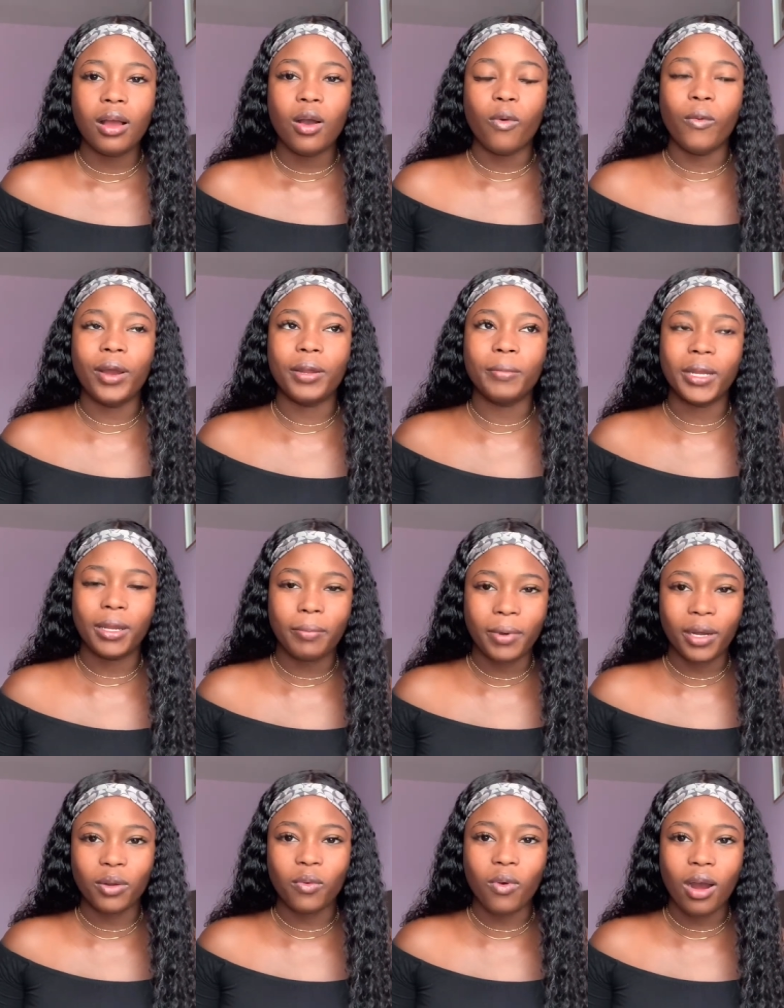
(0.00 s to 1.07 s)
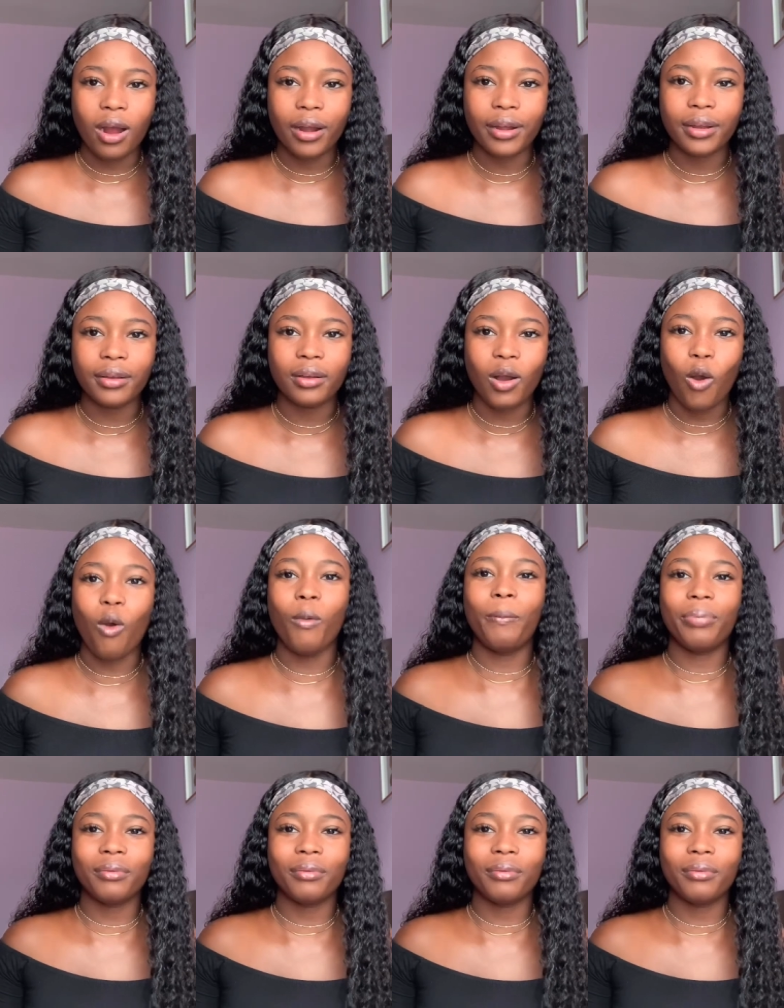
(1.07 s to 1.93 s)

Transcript: when my dep on the ward hop